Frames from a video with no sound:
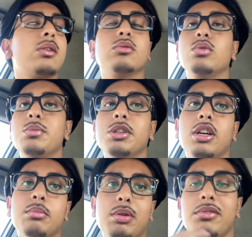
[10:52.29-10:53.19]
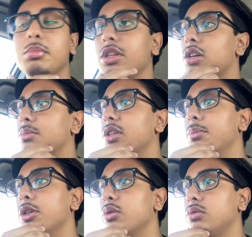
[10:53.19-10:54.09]
Wish me luck. Pray for me in the comments down
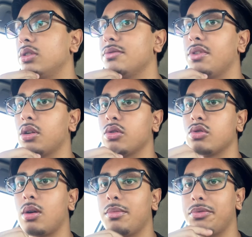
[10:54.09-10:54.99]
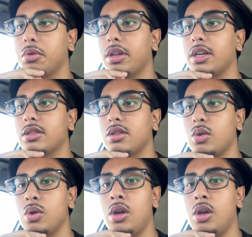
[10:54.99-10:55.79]
below. This vlog gonna drop before that, so.